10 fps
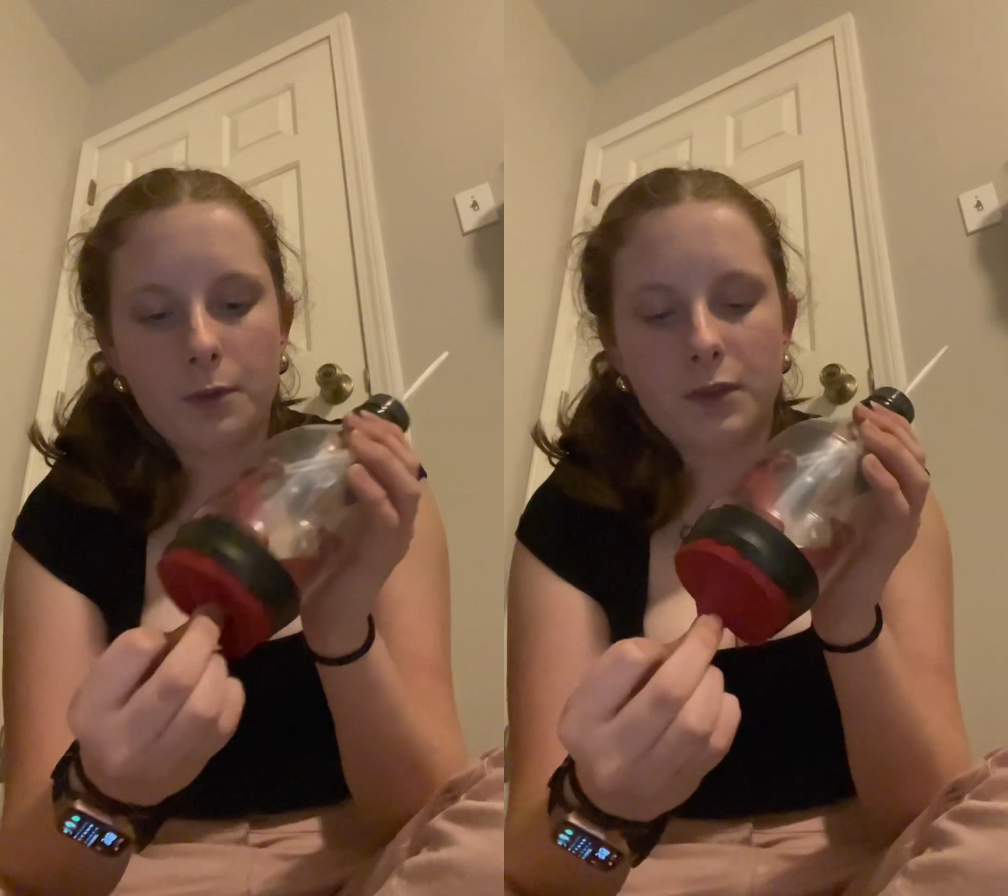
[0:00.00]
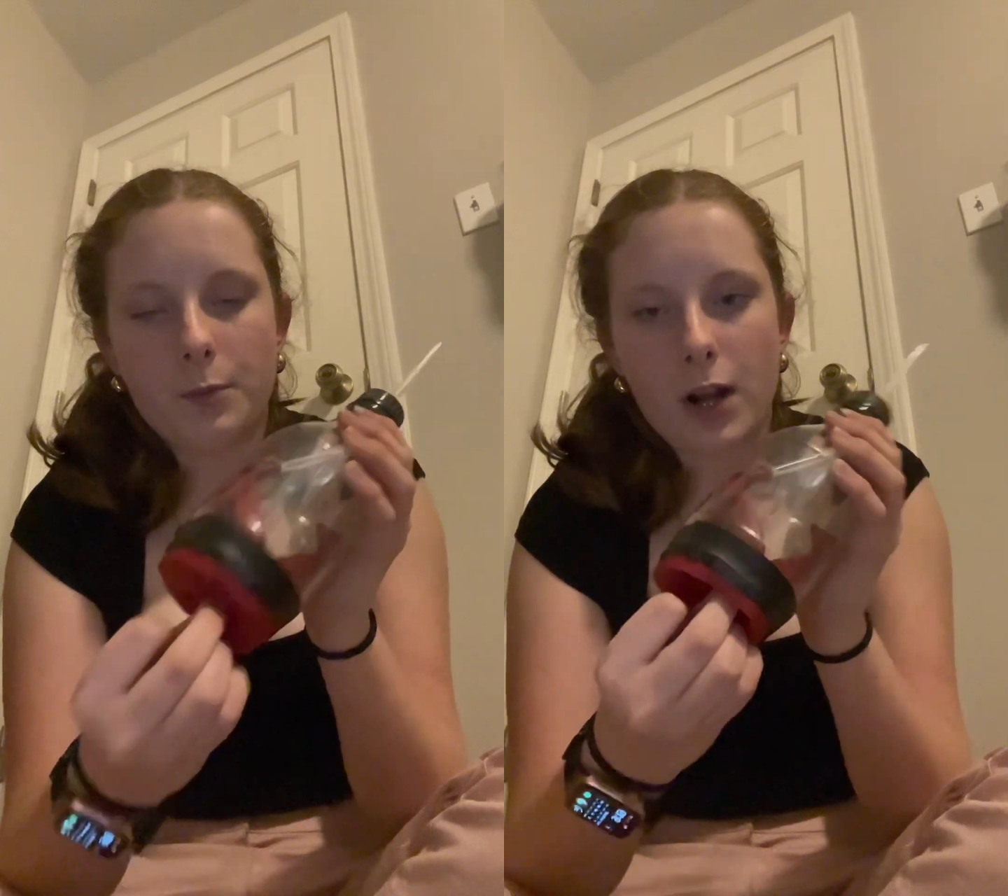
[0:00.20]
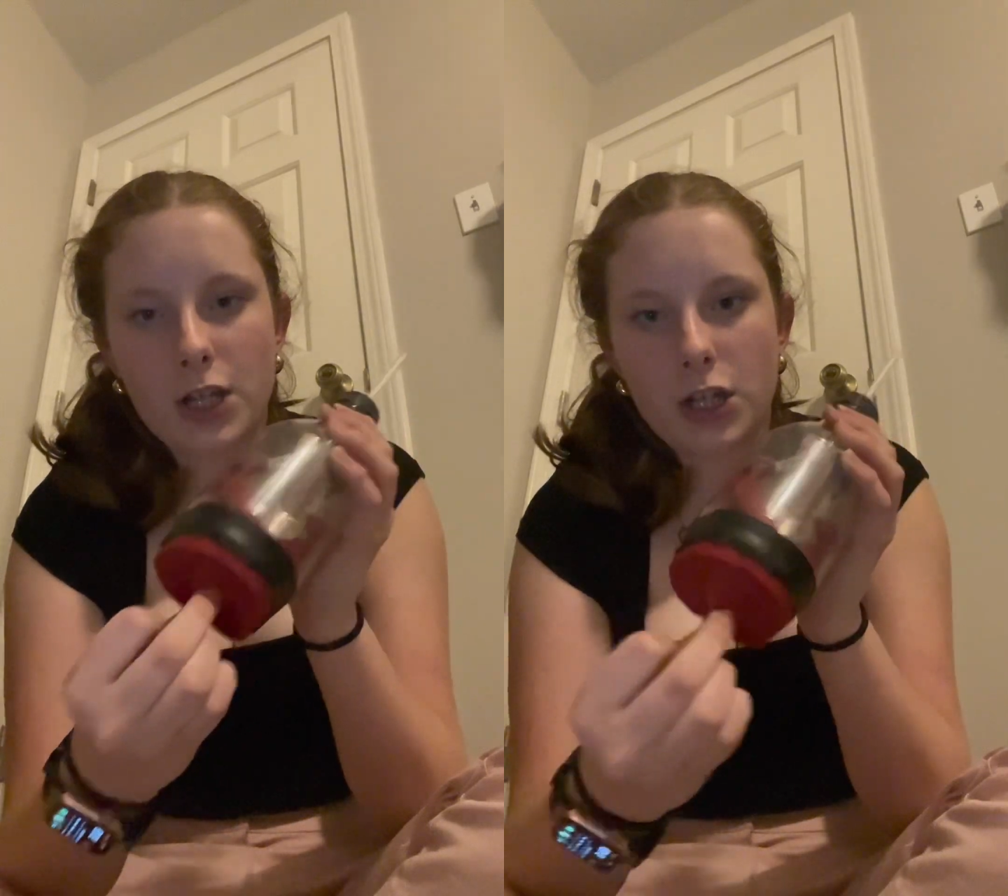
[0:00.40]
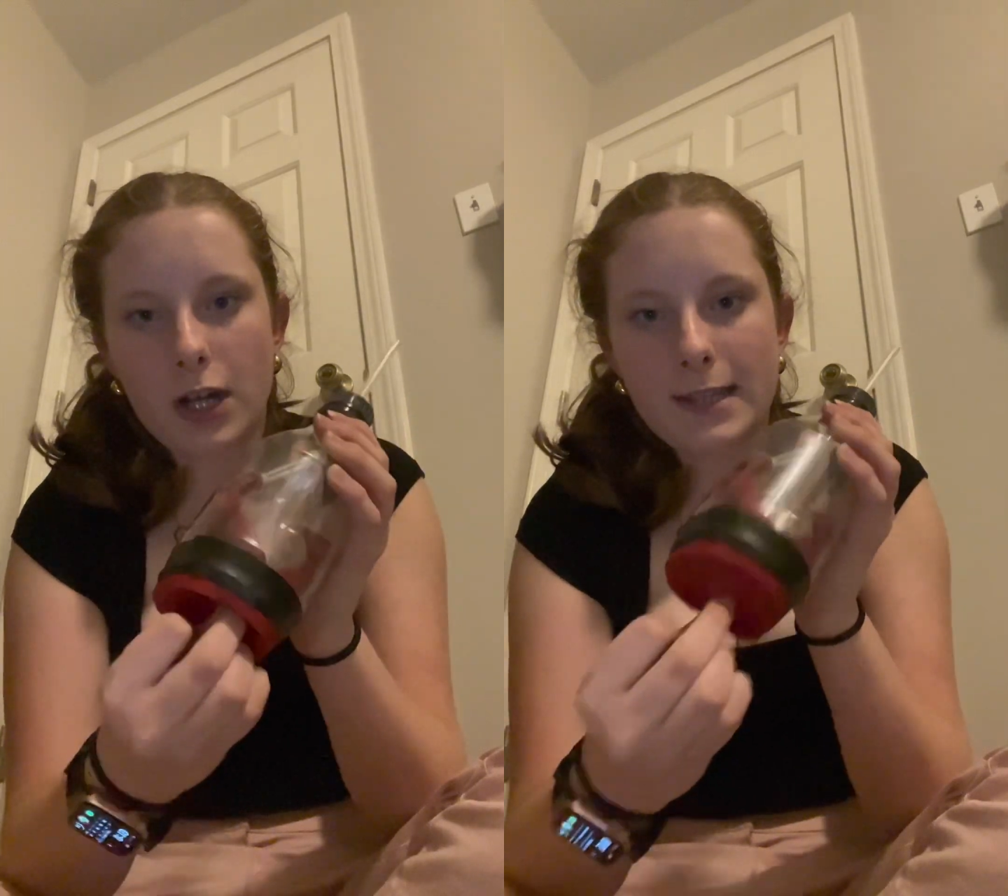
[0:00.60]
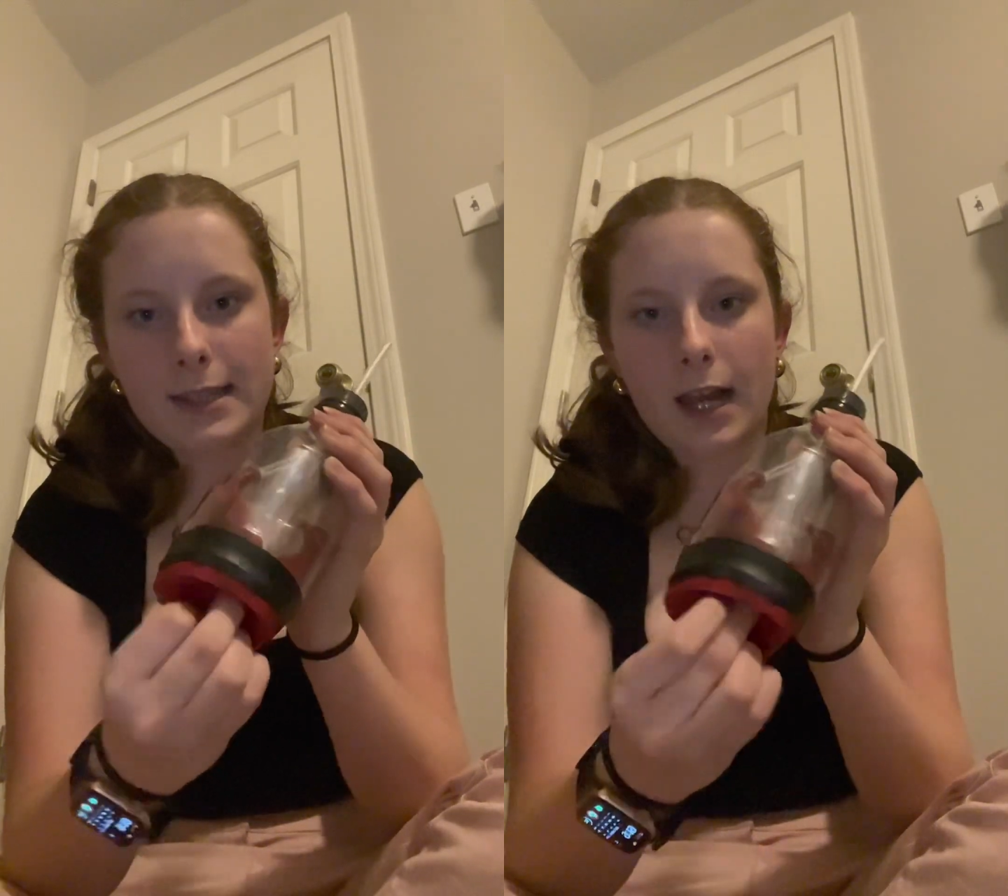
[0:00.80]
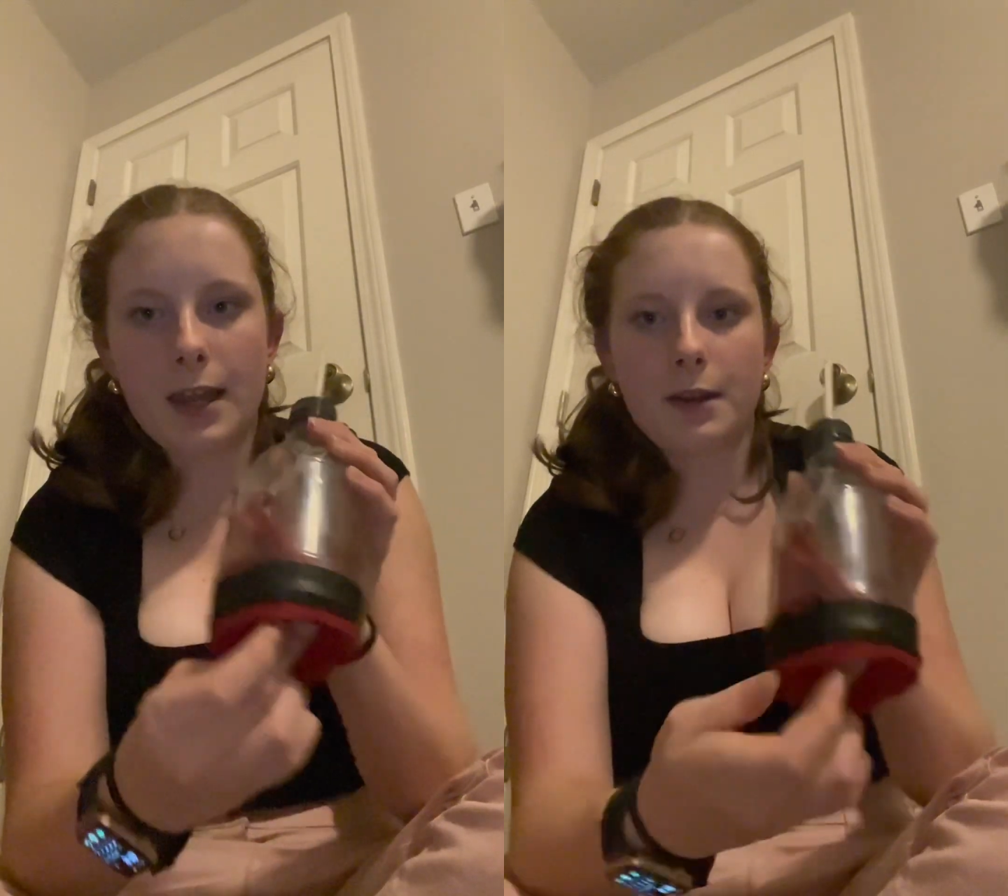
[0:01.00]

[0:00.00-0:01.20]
the pressure inside.